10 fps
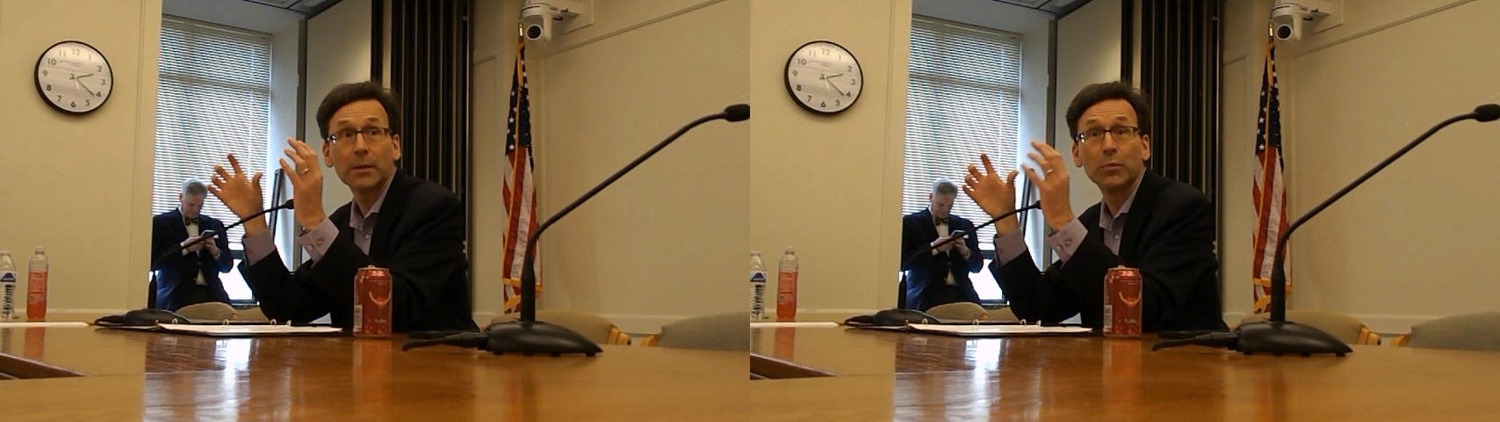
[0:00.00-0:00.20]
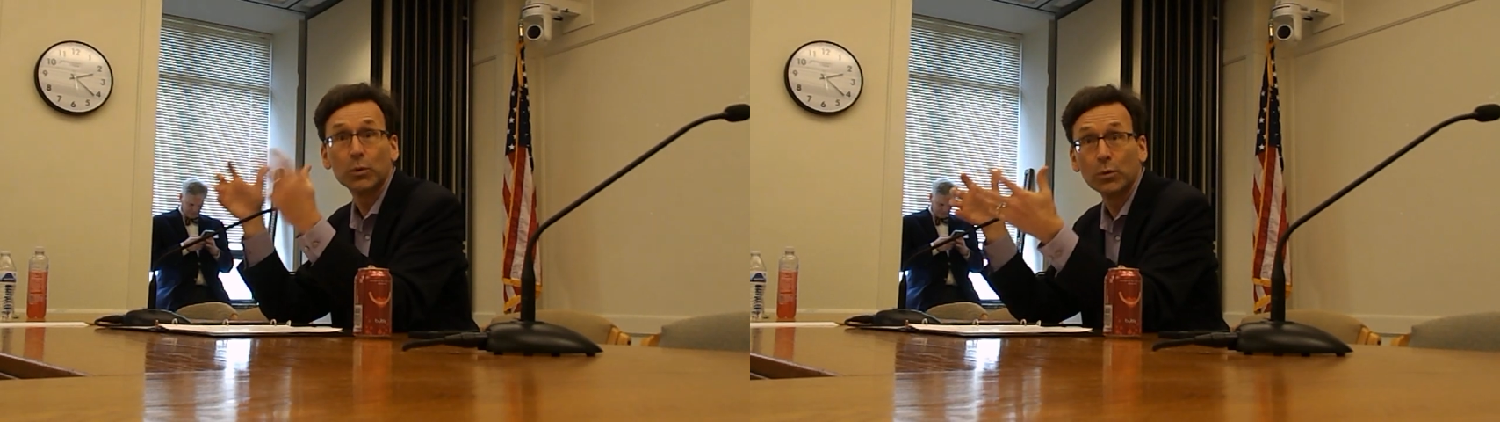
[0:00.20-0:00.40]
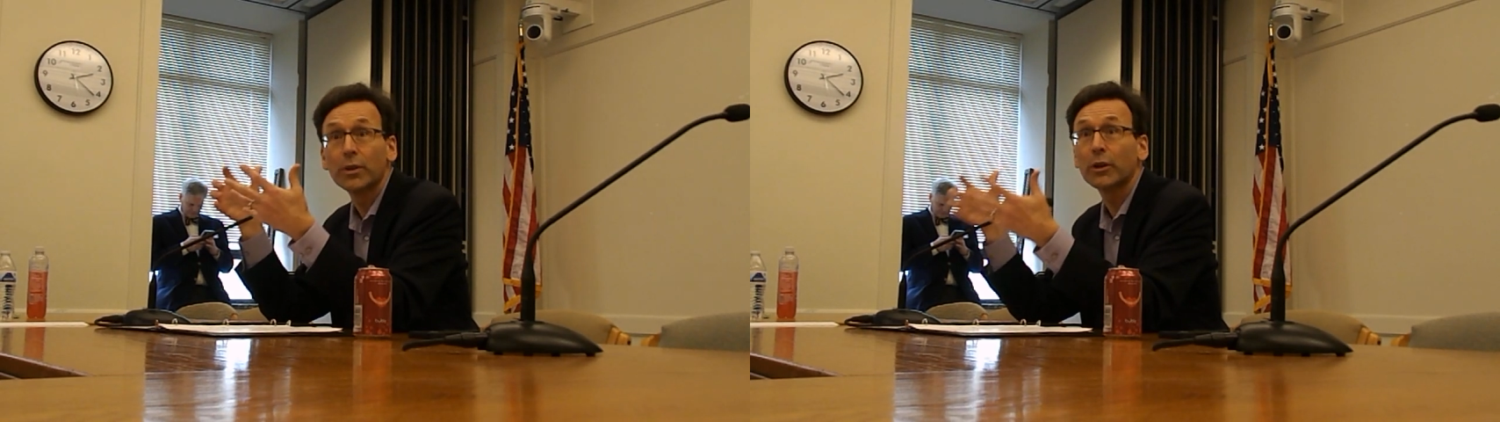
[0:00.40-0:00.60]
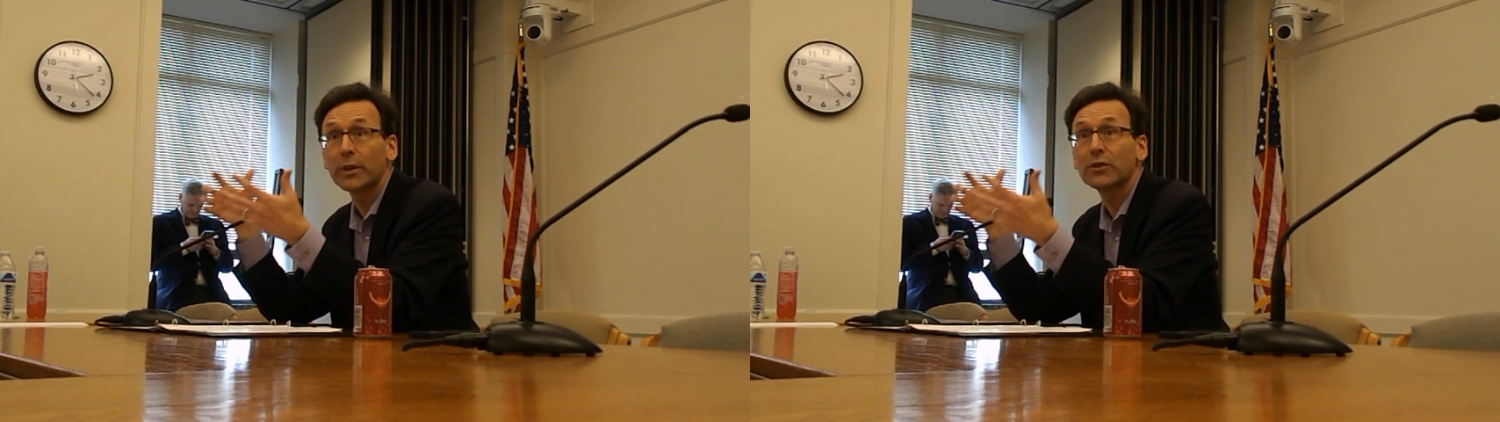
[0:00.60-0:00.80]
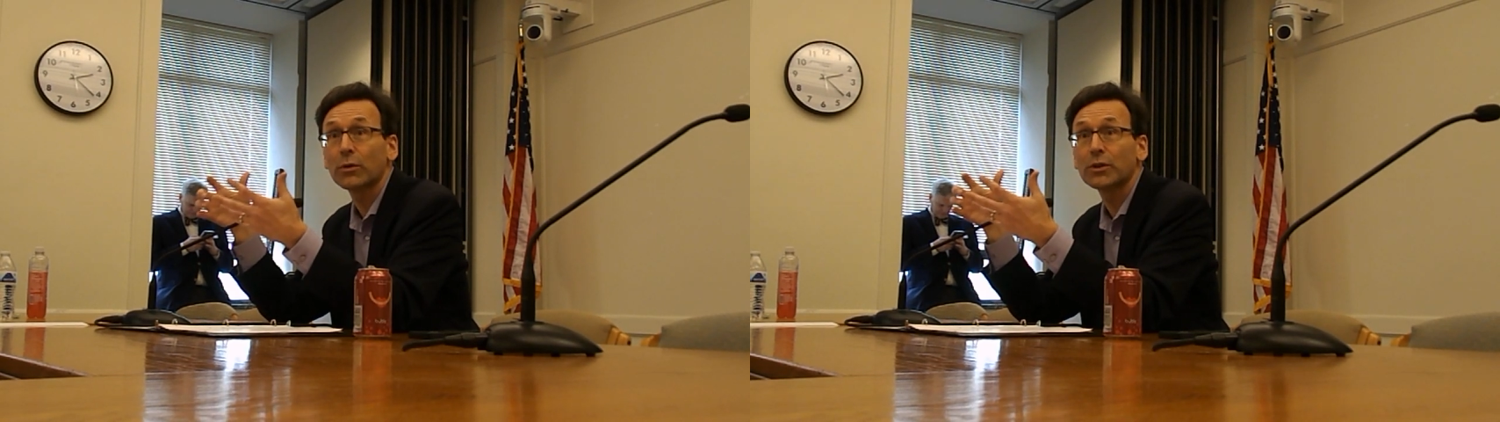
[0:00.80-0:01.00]
and pool their
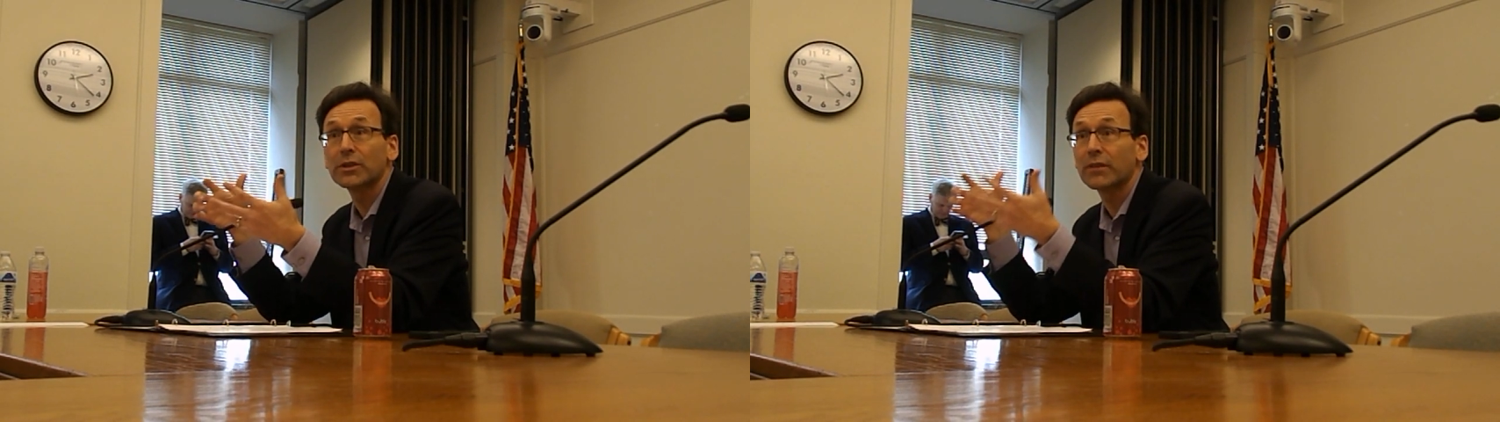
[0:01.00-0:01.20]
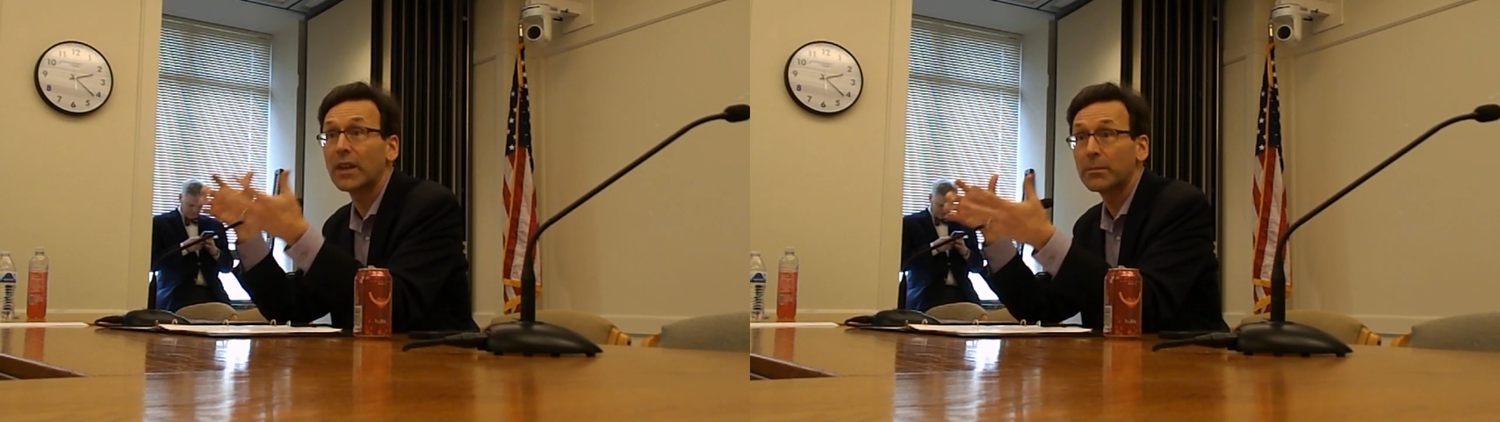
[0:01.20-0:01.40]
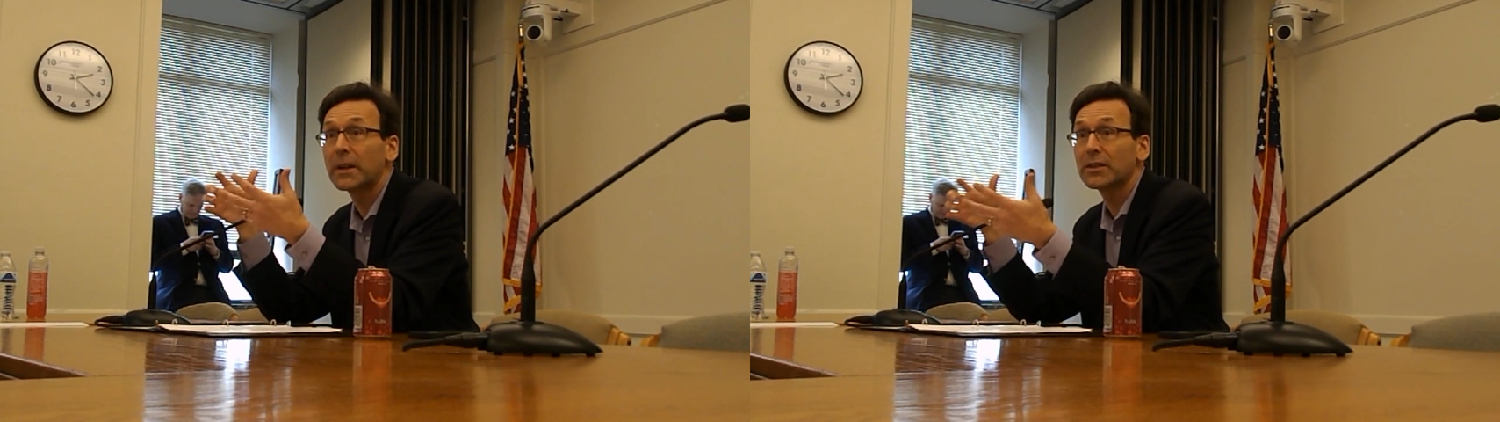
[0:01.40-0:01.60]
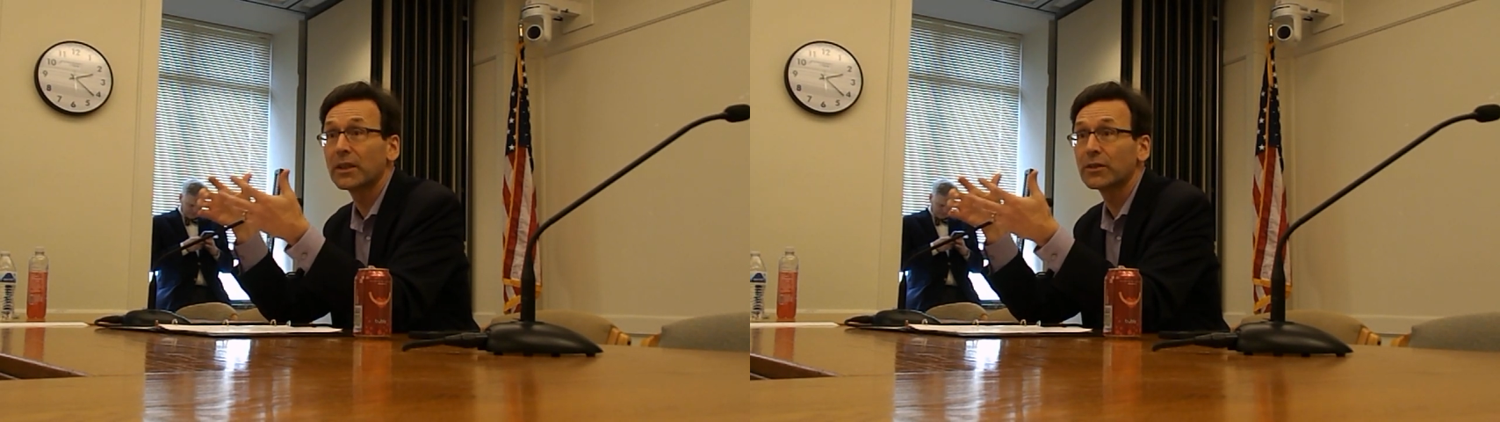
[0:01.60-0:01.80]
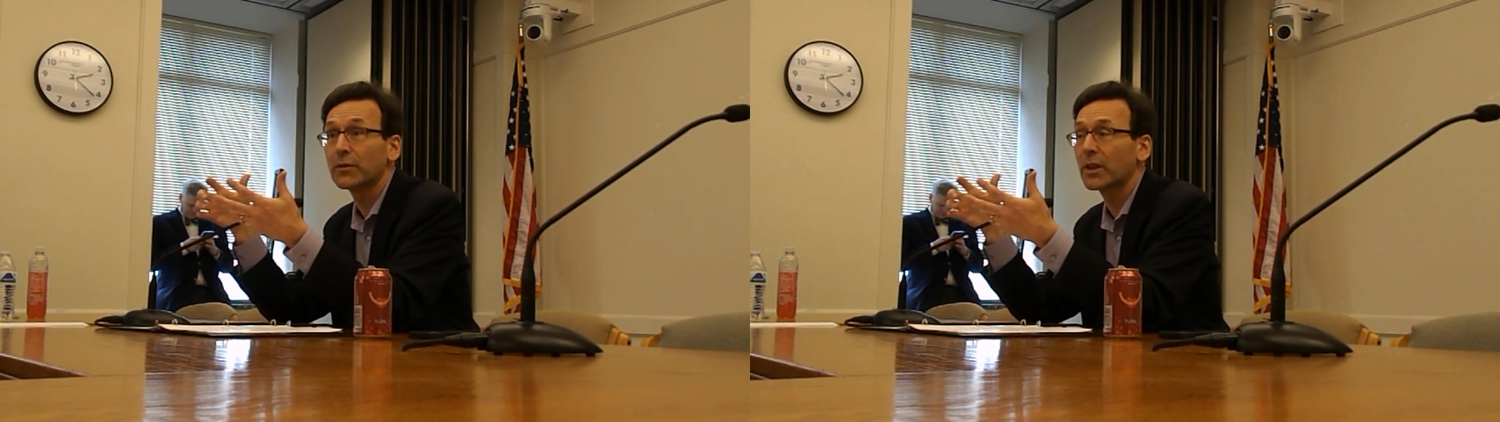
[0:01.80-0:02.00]
resources if that makes
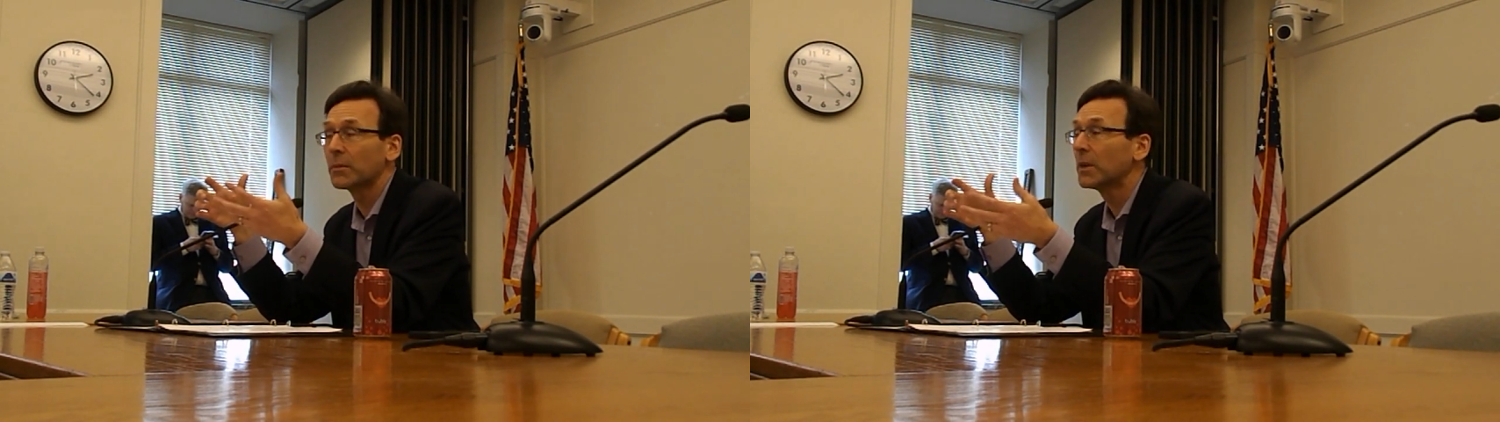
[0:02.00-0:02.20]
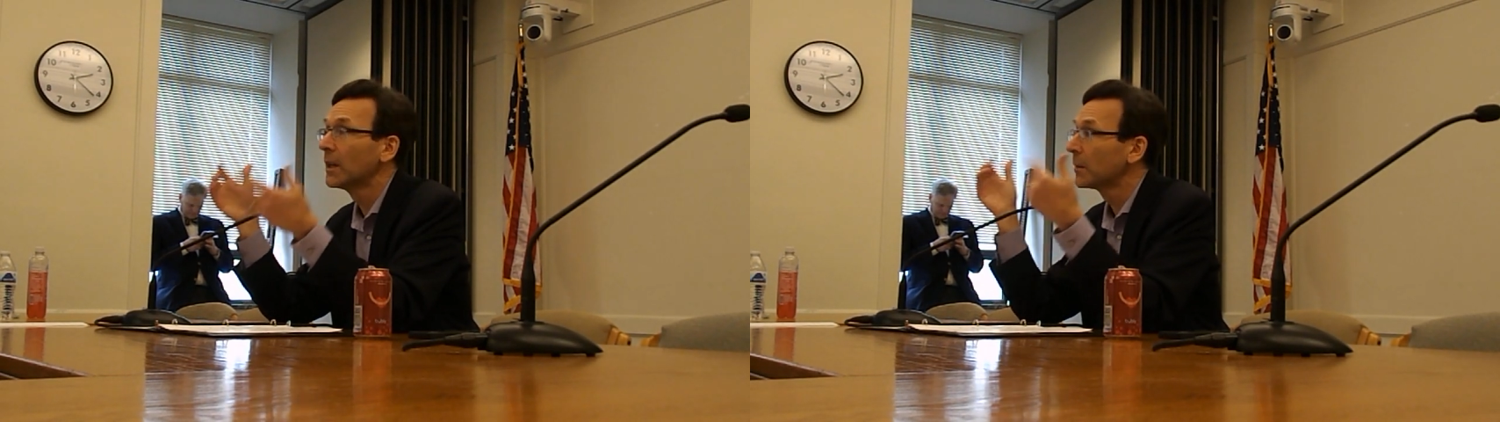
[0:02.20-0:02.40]
sense for them.